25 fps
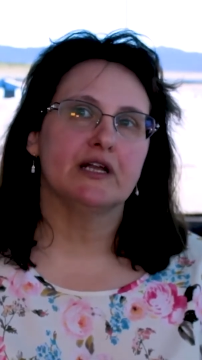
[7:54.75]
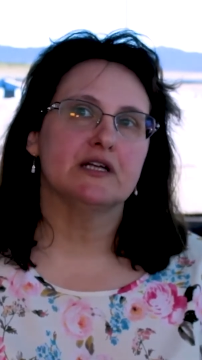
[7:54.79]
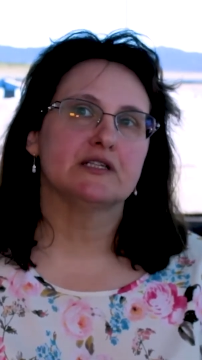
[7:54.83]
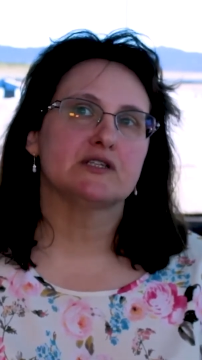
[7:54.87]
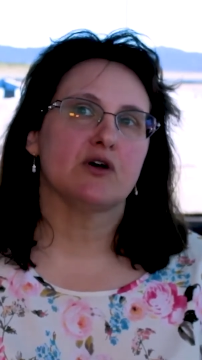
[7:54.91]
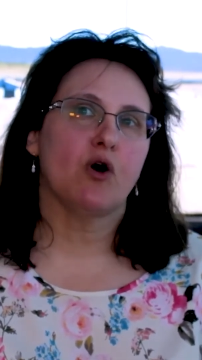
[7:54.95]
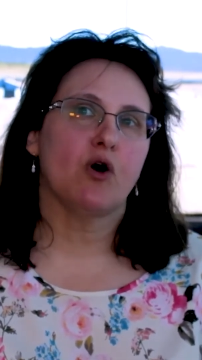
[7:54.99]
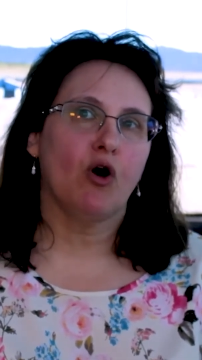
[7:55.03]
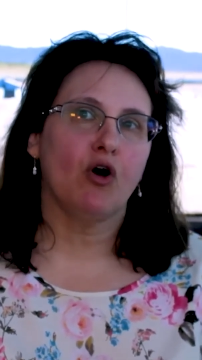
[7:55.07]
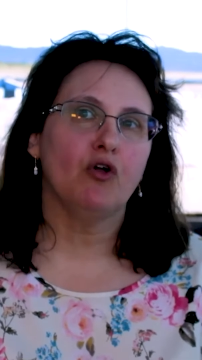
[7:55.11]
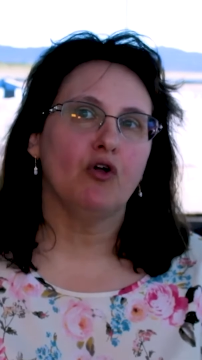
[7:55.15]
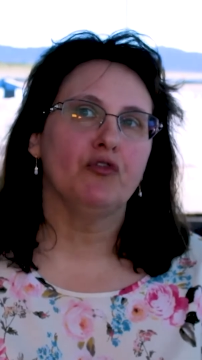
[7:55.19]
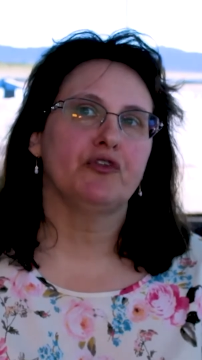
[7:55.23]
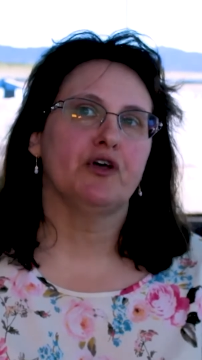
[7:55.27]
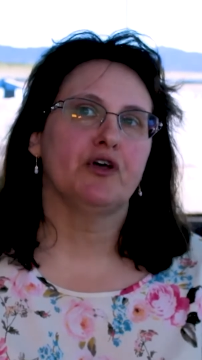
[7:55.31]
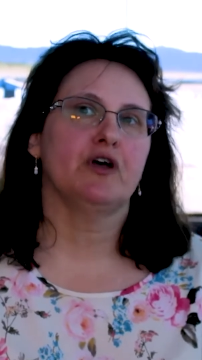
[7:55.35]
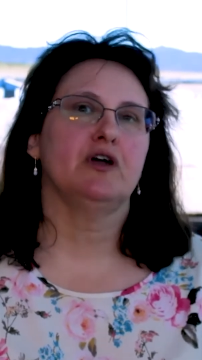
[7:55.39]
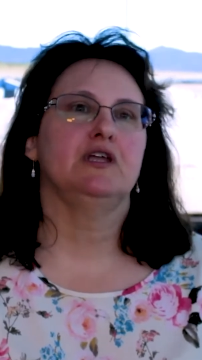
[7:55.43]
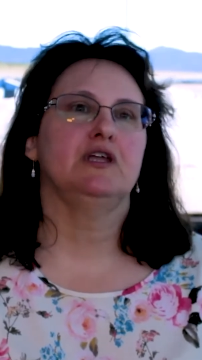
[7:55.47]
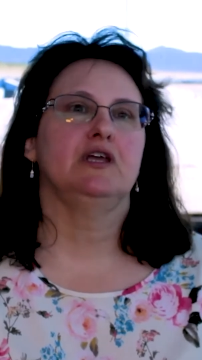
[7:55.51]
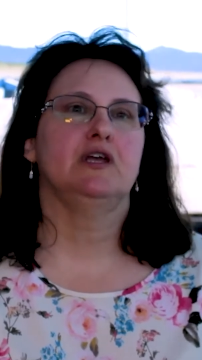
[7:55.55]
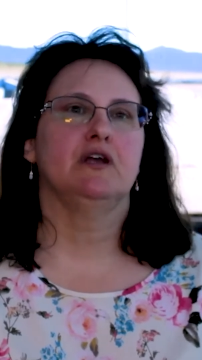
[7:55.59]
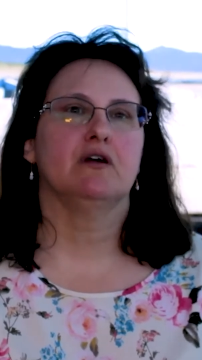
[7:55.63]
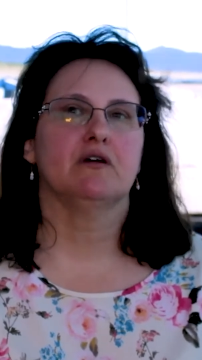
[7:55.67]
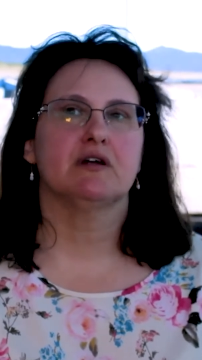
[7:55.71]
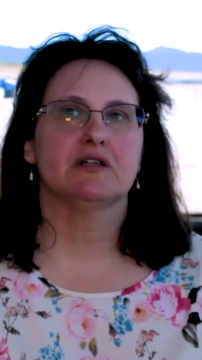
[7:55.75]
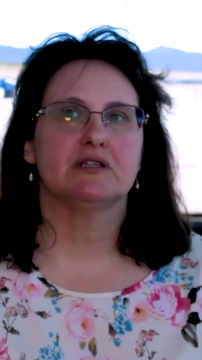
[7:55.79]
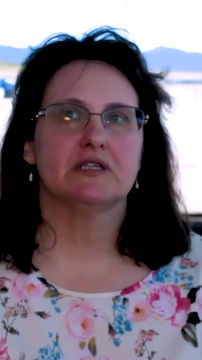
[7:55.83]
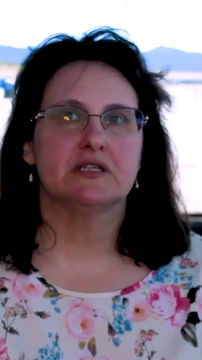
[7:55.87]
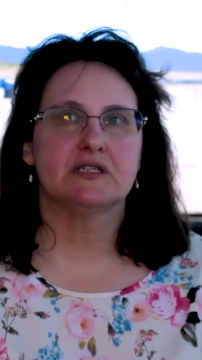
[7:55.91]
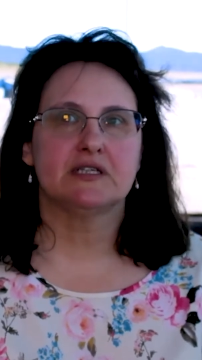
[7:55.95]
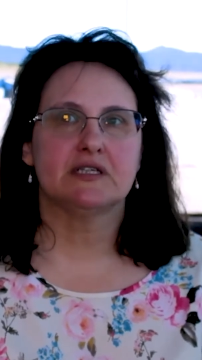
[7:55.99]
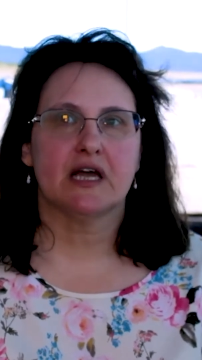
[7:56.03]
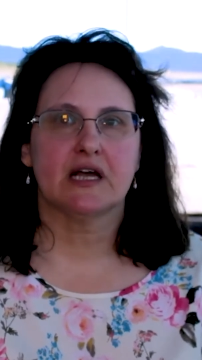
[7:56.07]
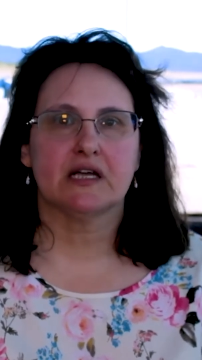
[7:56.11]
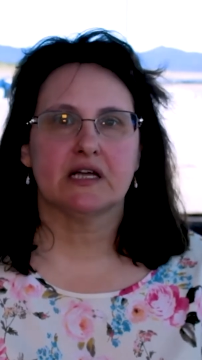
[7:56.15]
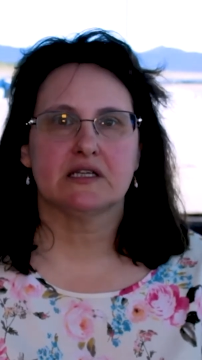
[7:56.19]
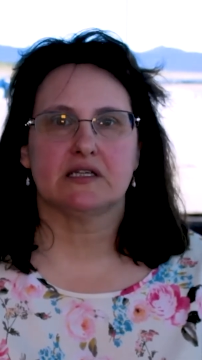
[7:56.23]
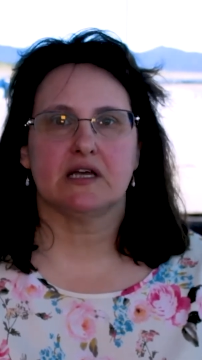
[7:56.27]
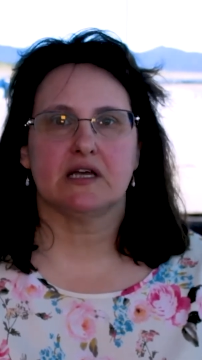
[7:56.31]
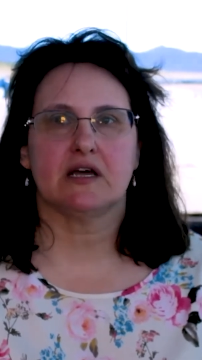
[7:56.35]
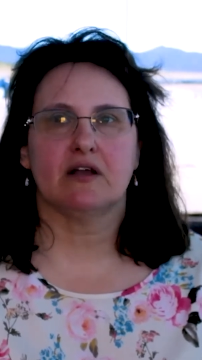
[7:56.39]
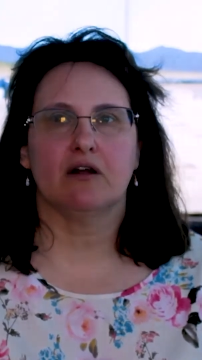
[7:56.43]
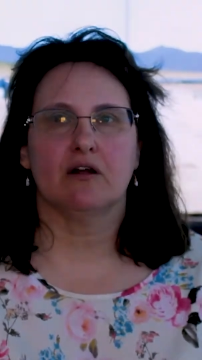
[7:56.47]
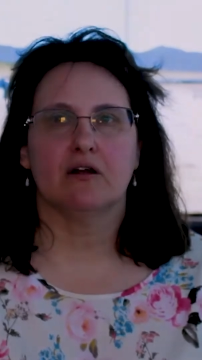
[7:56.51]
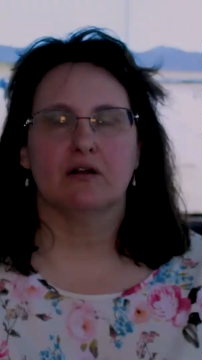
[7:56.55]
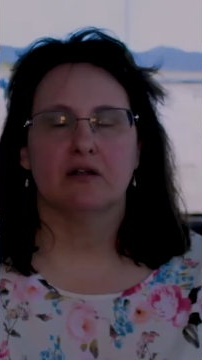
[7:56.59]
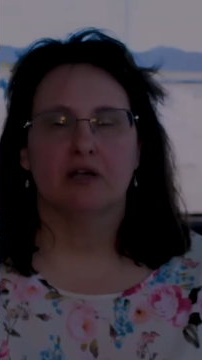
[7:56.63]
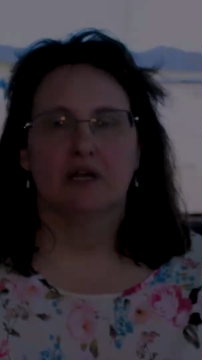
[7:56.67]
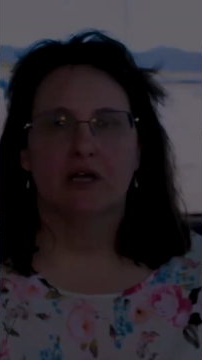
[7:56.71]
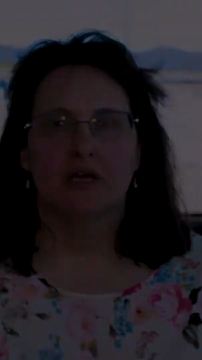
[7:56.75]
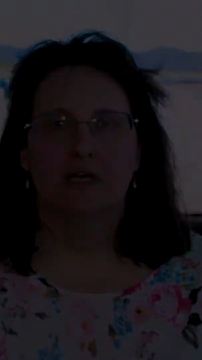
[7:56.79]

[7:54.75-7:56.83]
It's all done here at the Tech Center.